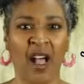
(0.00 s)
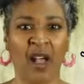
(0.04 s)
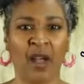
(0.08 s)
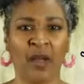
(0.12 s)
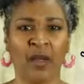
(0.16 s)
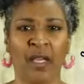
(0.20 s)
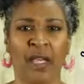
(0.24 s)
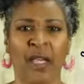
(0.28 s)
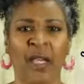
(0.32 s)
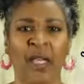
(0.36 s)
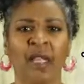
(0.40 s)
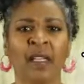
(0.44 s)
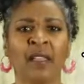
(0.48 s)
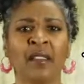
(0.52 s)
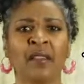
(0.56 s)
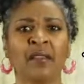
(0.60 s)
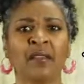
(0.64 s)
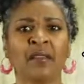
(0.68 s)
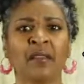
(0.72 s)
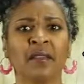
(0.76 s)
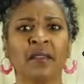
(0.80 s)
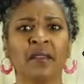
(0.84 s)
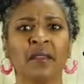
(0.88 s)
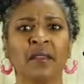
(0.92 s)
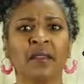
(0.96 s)
okay,
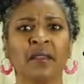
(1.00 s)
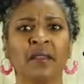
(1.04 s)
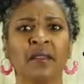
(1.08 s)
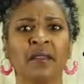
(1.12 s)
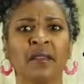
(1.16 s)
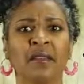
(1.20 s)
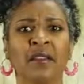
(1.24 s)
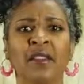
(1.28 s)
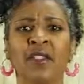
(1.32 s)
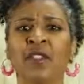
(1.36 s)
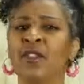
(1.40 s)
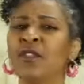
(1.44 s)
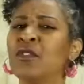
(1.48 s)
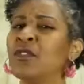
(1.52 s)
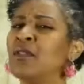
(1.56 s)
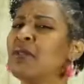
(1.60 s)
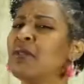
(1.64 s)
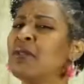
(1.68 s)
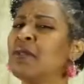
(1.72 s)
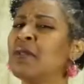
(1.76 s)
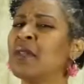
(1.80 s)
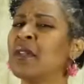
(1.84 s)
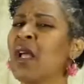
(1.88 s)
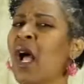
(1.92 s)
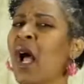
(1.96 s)
you do
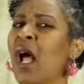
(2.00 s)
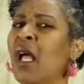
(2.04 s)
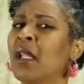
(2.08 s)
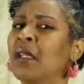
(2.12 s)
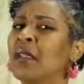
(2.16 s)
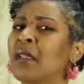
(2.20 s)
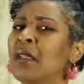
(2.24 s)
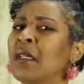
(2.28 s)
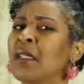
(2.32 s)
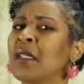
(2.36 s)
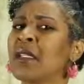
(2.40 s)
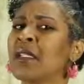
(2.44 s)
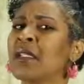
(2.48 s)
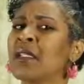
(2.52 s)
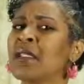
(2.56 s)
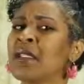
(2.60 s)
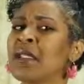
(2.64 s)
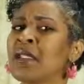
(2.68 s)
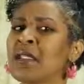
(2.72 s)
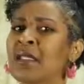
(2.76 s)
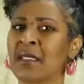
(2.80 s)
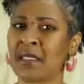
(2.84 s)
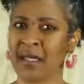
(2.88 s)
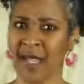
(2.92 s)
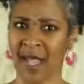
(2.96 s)
not look as
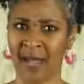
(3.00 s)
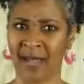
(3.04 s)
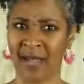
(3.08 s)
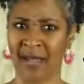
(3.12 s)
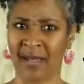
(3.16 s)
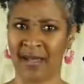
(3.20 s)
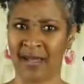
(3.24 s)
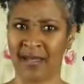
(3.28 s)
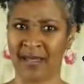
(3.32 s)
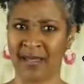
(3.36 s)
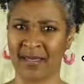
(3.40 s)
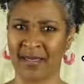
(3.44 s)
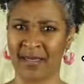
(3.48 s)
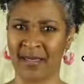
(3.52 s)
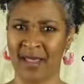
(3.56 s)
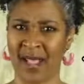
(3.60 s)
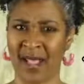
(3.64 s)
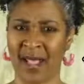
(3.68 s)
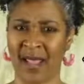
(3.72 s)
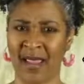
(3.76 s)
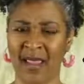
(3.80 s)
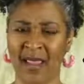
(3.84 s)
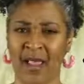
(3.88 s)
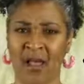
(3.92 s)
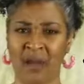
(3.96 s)
excited as
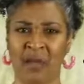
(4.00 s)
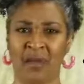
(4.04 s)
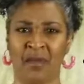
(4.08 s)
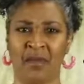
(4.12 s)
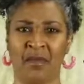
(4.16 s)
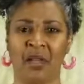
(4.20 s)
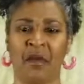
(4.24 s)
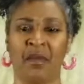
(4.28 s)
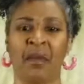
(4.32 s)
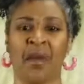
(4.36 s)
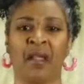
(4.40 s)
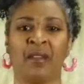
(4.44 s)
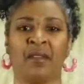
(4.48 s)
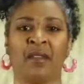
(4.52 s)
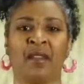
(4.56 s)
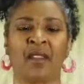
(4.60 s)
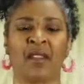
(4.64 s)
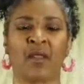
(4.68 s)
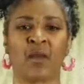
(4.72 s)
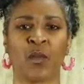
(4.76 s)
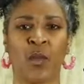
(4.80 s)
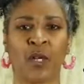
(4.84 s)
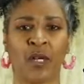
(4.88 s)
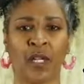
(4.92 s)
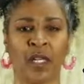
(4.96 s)
I am about
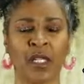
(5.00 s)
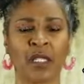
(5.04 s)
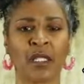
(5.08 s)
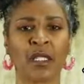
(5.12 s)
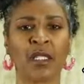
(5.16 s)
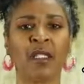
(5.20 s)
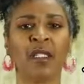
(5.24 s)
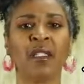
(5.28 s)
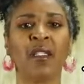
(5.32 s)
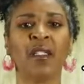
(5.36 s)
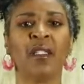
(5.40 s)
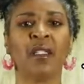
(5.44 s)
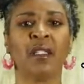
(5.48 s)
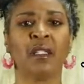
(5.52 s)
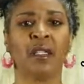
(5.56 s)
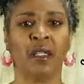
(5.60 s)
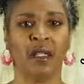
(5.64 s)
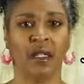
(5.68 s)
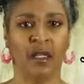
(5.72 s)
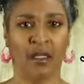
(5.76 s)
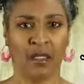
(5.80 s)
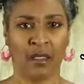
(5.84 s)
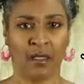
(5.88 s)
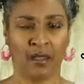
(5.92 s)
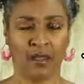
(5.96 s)
this word.
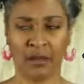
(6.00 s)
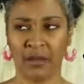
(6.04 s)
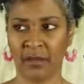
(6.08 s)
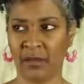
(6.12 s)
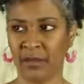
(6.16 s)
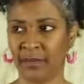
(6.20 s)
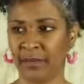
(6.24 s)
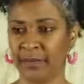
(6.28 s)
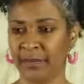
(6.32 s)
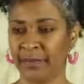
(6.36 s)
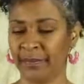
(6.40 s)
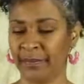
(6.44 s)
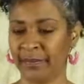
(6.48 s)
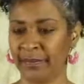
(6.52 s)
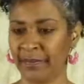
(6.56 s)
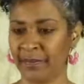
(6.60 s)
Hmm.